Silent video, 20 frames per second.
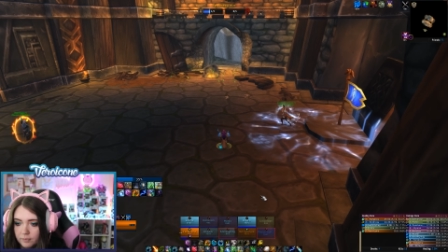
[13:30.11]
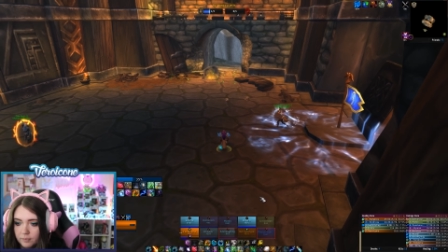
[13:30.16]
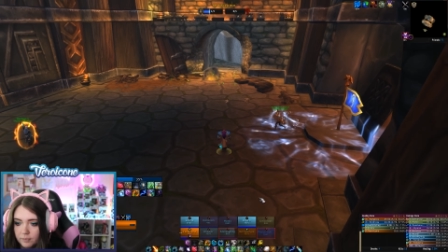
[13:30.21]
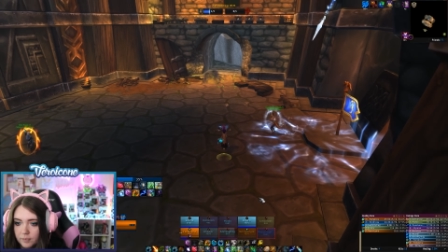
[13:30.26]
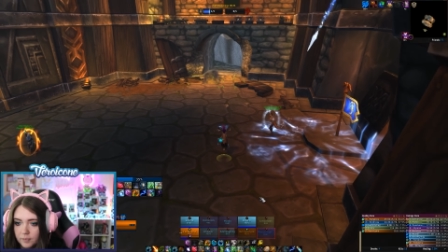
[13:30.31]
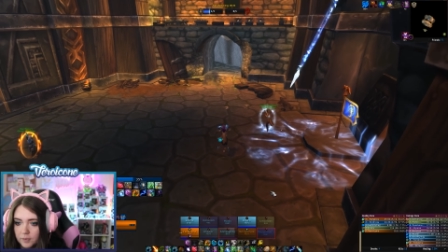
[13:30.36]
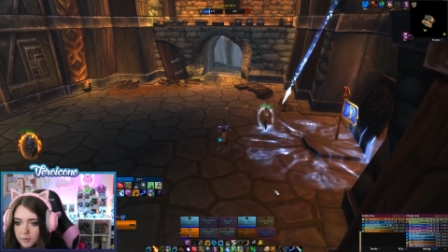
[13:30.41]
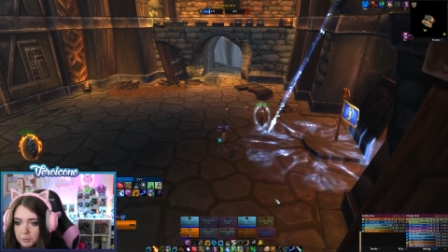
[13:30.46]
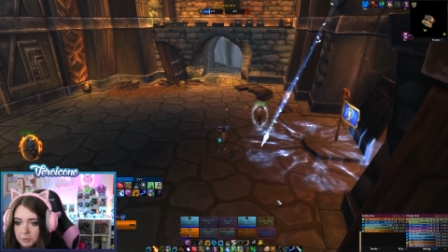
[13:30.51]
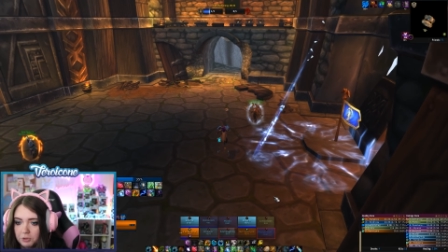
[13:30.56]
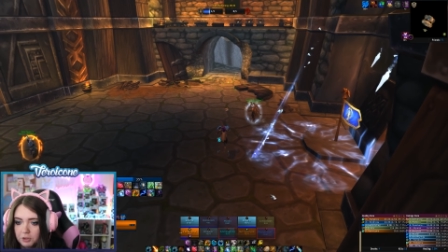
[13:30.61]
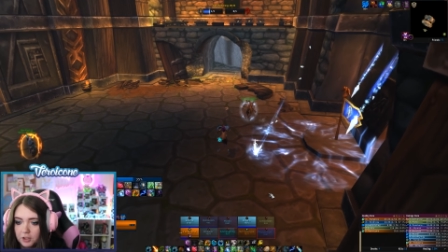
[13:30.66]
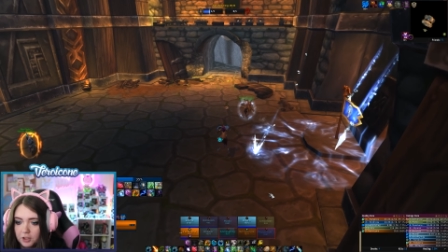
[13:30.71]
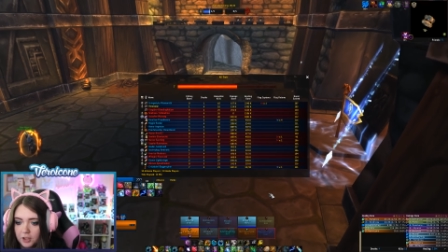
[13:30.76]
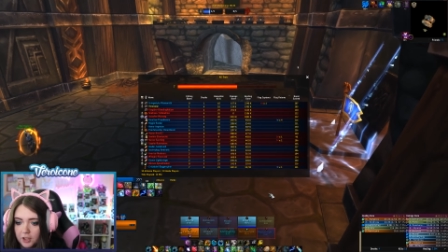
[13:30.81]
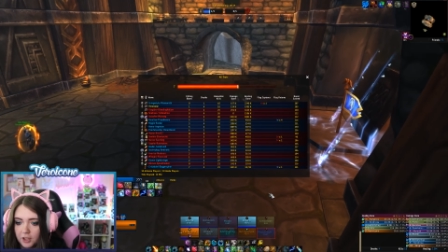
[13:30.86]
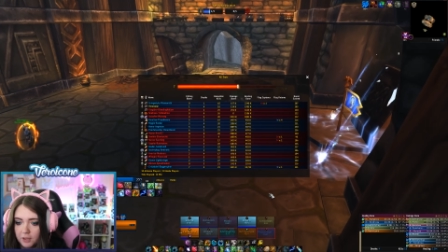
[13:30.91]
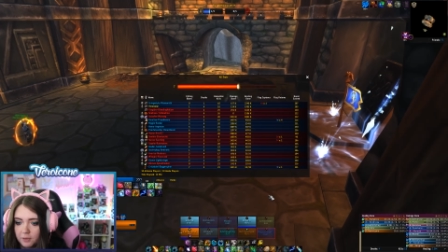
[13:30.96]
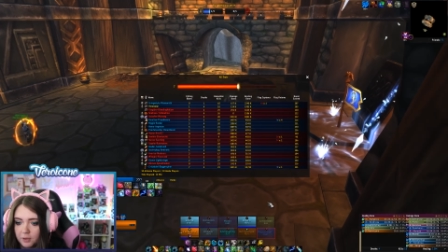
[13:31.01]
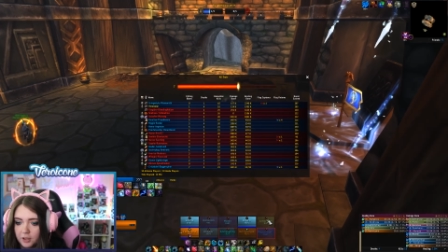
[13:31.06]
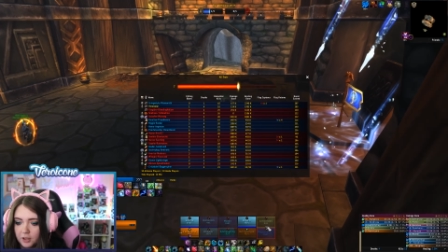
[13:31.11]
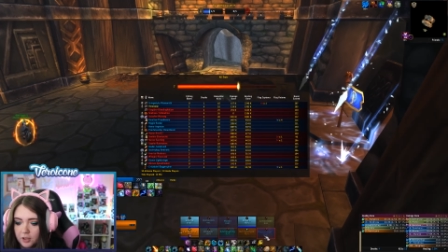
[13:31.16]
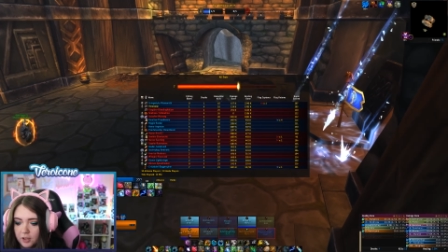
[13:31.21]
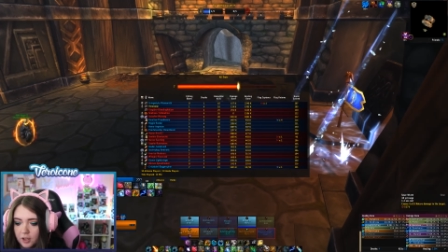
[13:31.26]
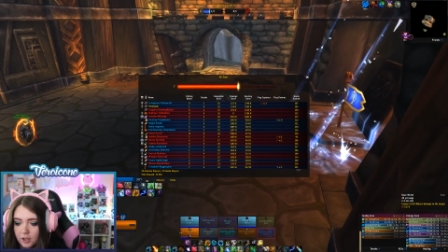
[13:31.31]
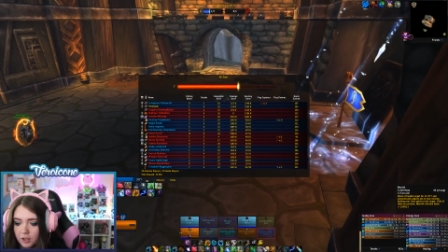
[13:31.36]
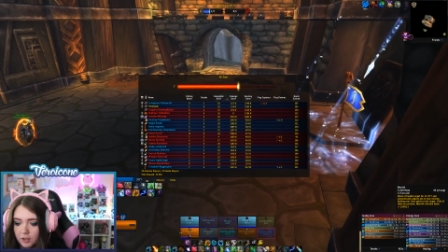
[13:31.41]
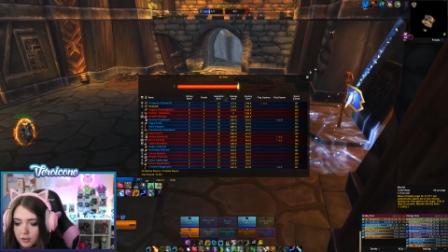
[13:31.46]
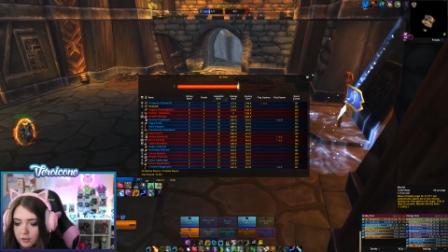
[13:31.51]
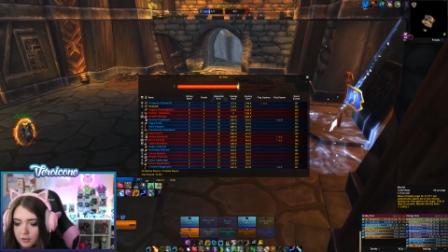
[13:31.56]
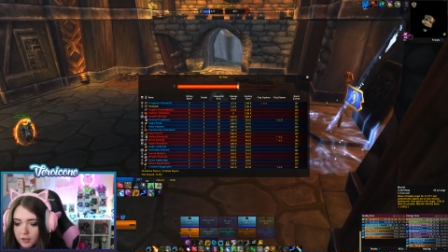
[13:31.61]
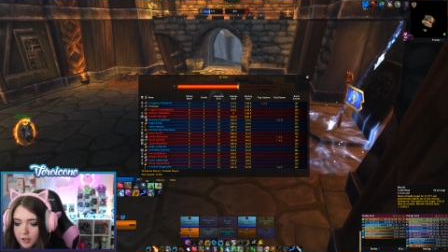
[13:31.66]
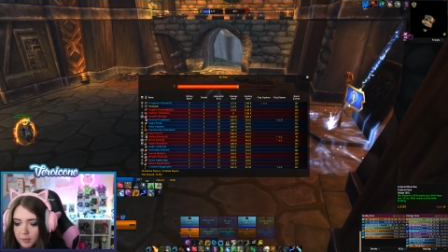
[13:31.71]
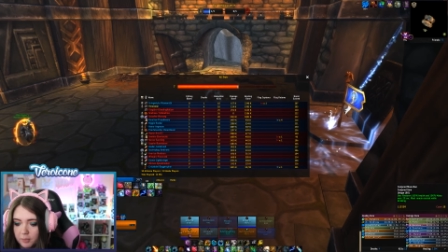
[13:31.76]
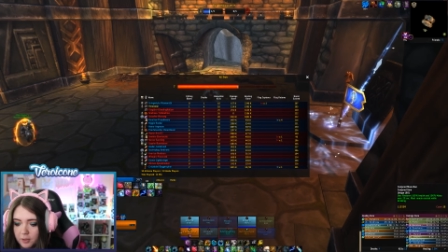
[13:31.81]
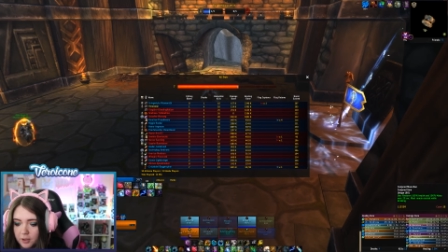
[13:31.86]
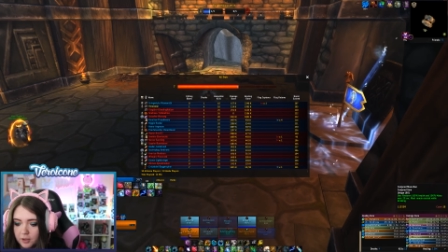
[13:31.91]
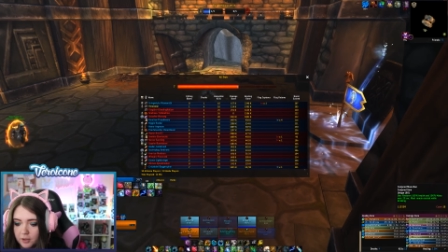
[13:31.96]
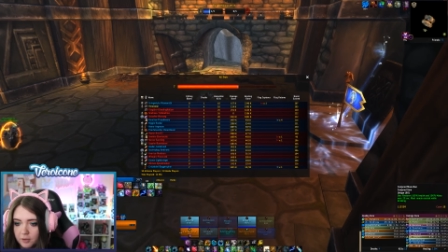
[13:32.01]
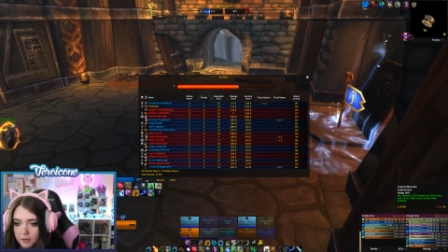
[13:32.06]
What chilling have we done? Oh crap, I
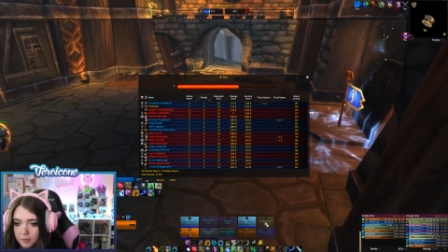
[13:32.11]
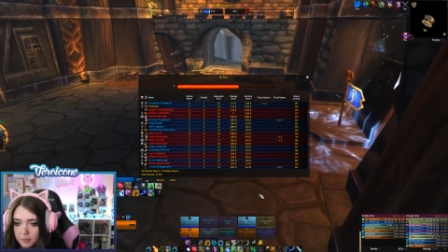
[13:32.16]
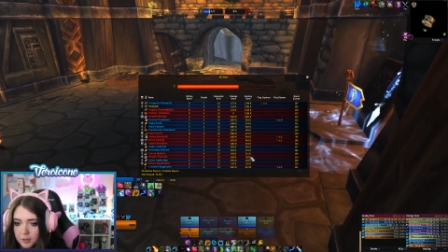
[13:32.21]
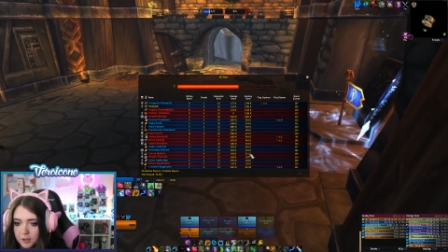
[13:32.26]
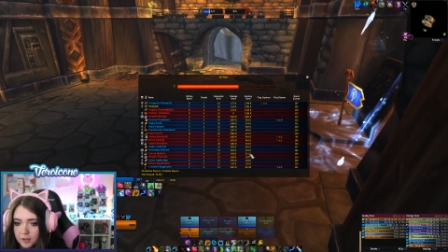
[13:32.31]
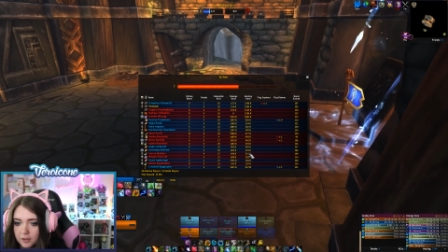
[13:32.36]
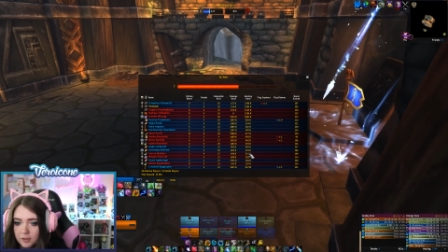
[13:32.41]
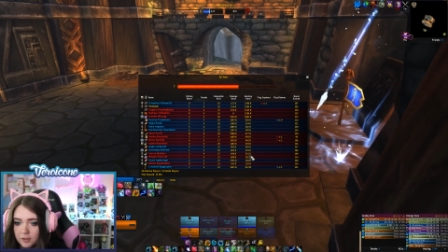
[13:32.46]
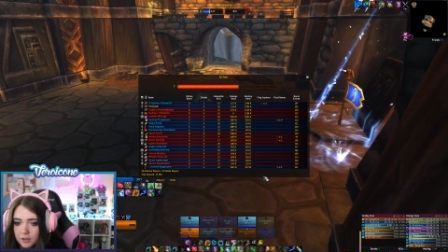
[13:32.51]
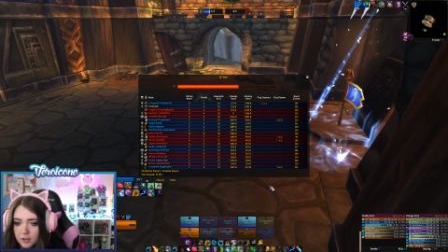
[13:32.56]
hit the wrong button